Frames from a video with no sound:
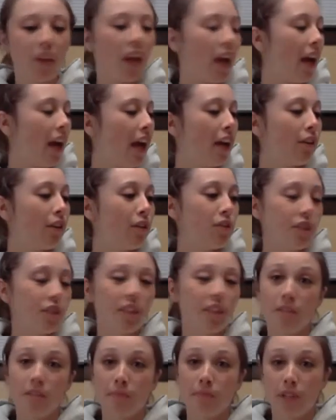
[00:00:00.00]
A
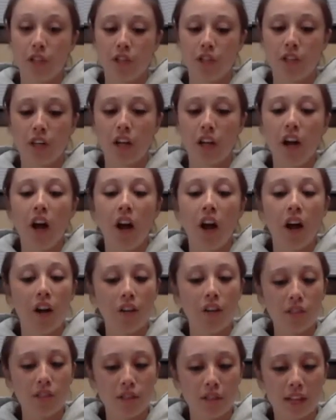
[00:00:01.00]
heterogeneous mixture
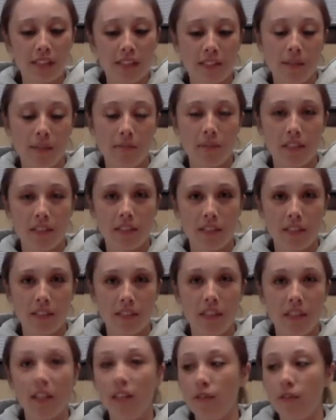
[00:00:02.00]
also has substances
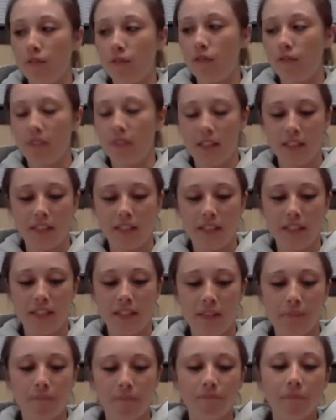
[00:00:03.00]
in different
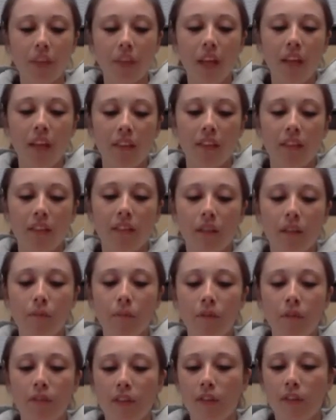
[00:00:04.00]
phases. The example
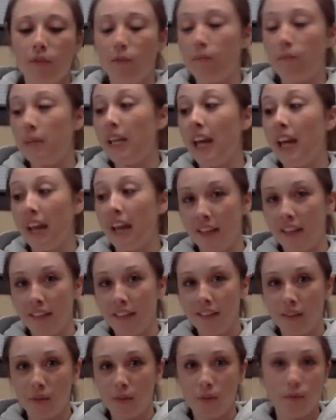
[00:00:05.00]
of this would be
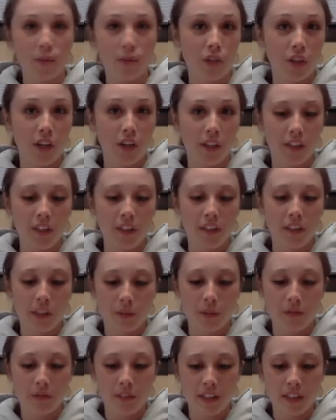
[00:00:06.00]
eggs, which are in the
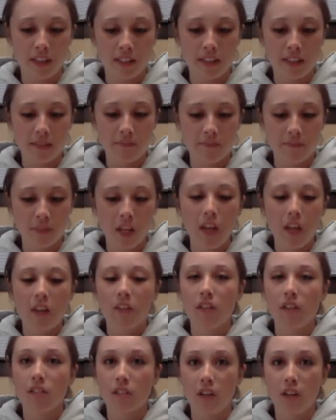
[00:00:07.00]
liquid phase.
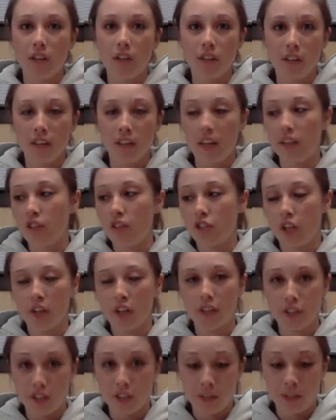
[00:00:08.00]
The salt and the
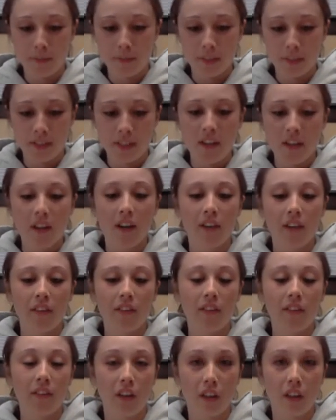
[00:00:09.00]
chocolate chips are in the
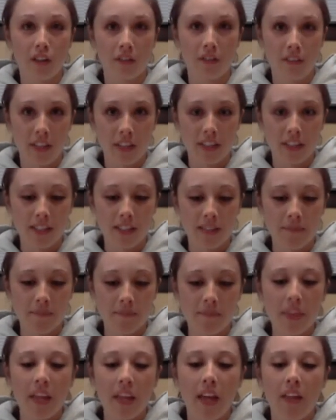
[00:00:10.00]
solid phase.
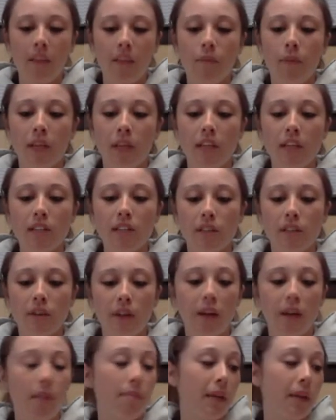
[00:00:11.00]
And the baking
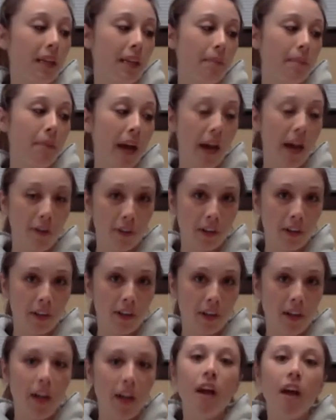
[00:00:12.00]
soda and baking
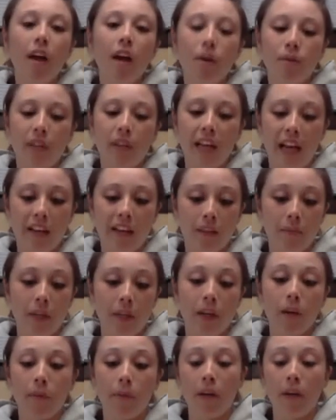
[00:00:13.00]
powder react to make
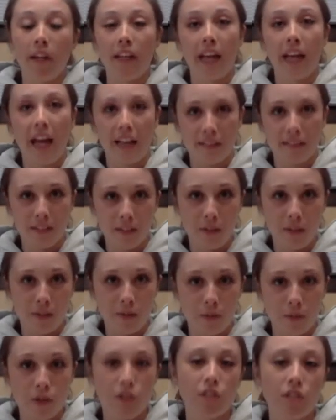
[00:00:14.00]
carbonic acid,
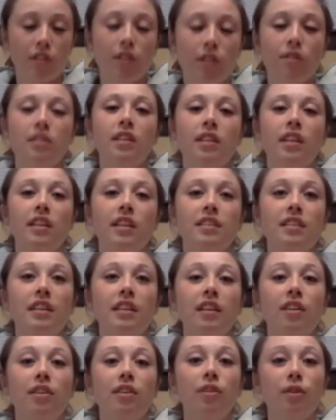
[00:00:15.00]
which dissociates
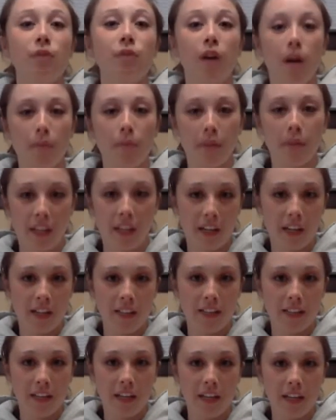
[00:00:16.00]
into carbon
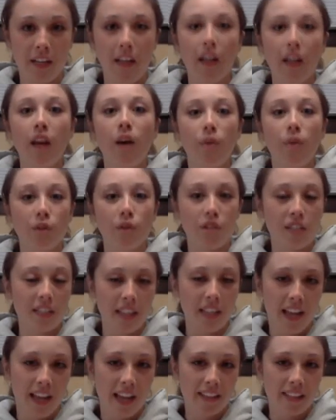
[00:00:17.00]
dioxide, which is a
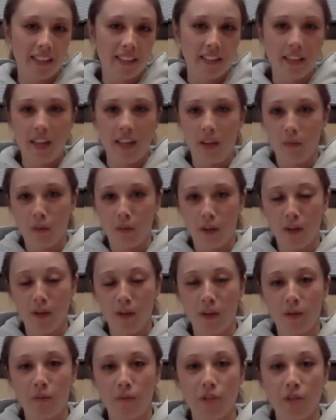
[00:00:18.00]
gas, and
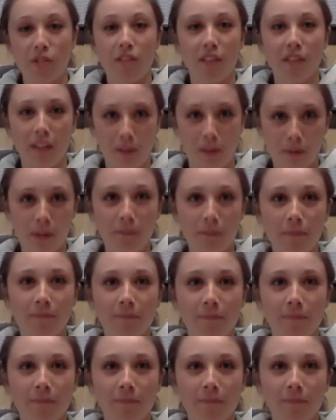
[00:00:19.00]
water, which is a liquid.